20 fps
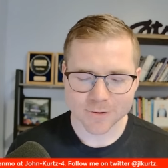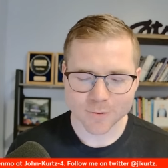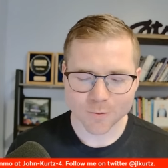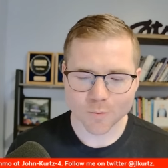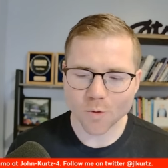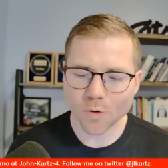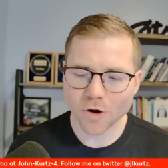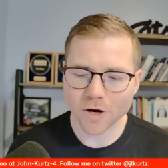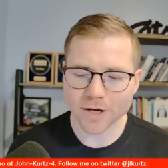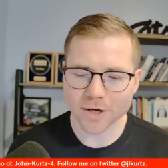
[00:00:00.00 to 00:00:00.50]

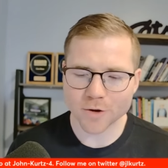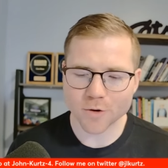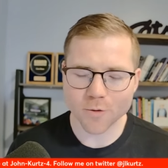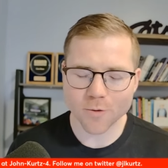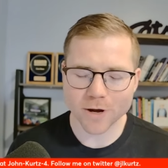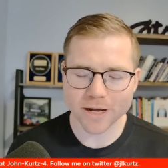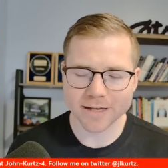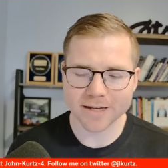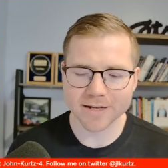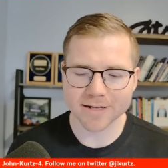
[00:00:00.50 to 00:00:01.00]
One
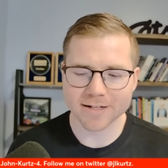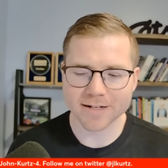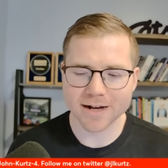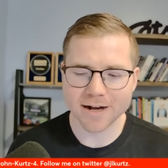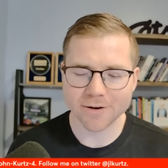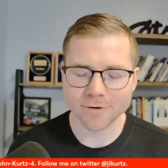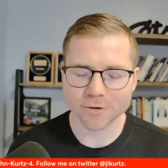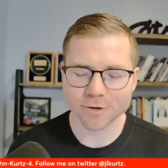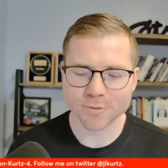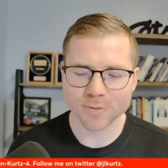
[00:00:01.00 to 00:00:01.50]
quick
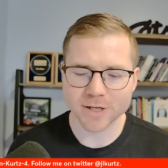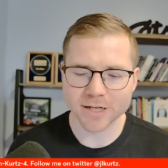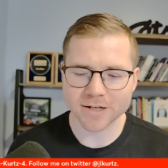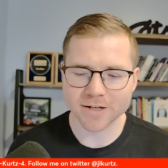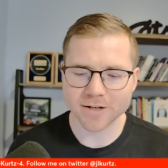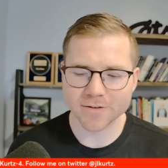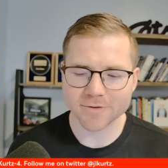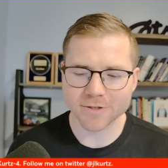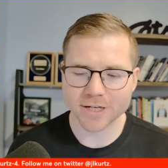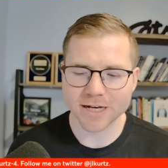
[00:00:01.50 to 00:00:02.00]
acknowledgement
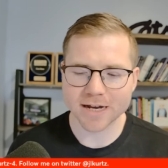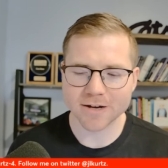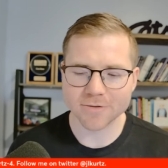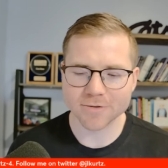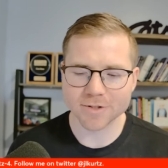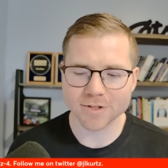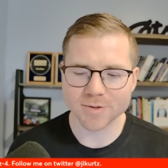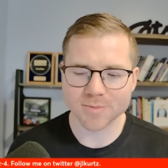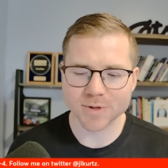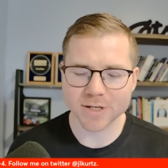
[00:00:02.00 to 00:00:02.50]
of
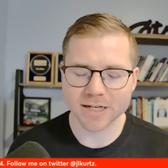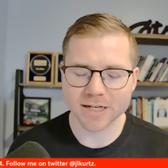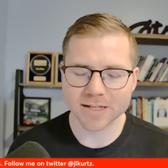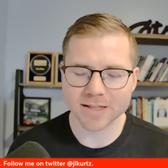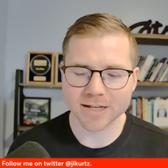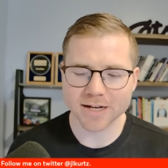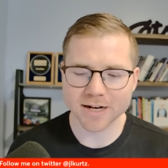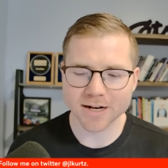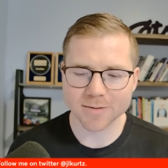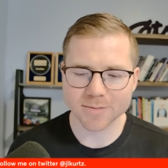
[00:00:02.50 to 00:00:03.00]
challenges being
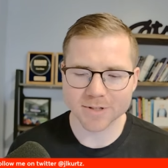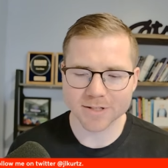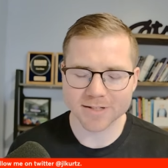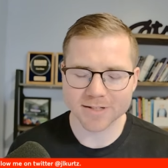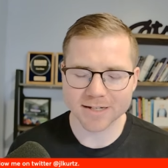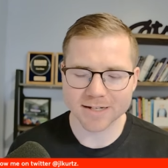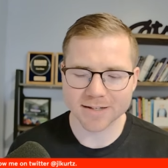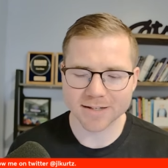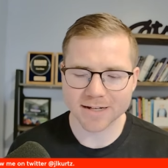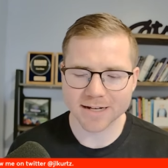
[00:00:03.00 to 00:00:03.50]
there, but
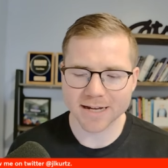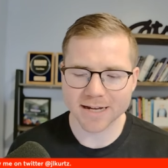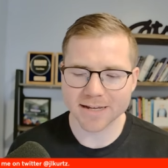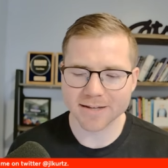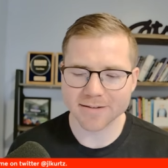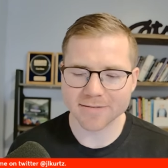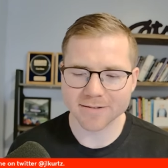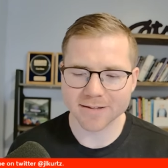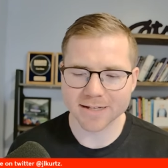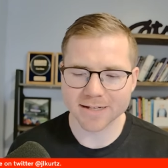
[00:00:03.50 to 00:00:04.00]
saying like,
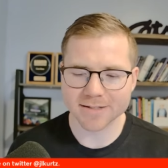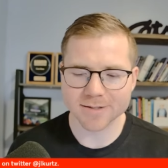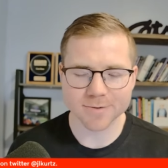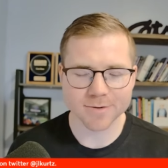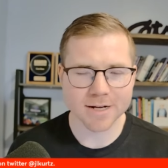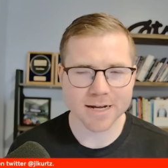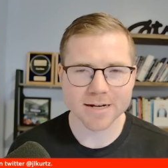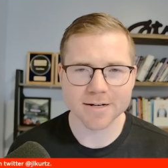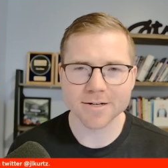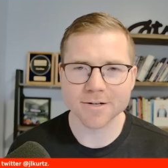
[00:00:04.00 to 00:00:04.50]
hey, that's
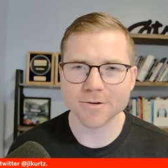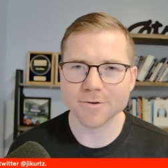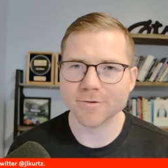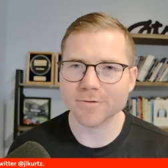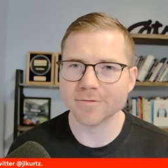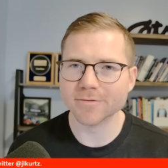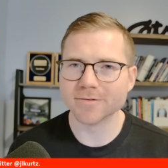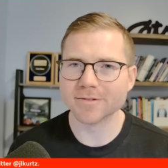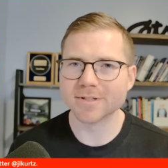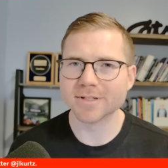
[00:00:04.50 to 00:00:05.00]
what I
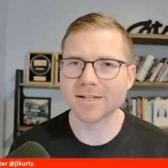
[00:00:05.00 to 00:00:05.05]
do.